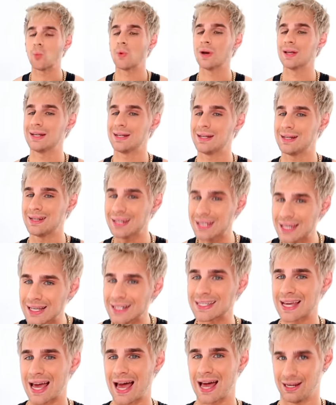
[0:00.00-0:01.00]
We need
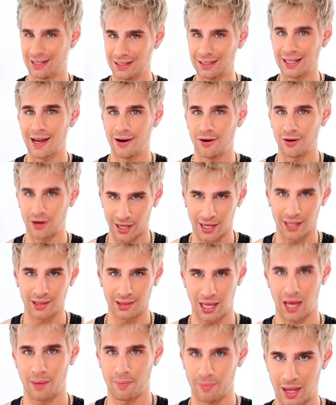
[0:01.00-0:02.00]
to add layering in
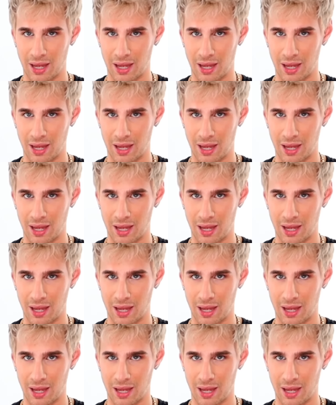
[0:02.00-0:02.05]
that